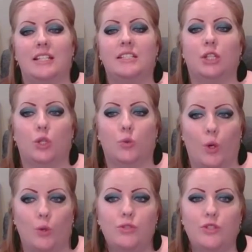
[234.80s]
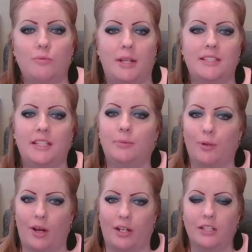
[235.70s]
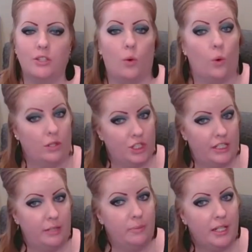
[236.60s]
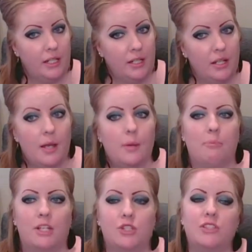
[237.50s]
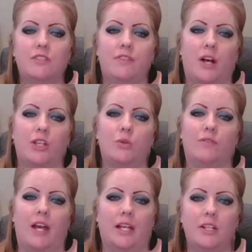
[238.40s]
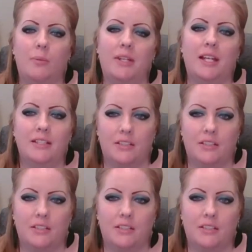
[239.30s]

is the gross domestic product, or GDP, measures the value of economic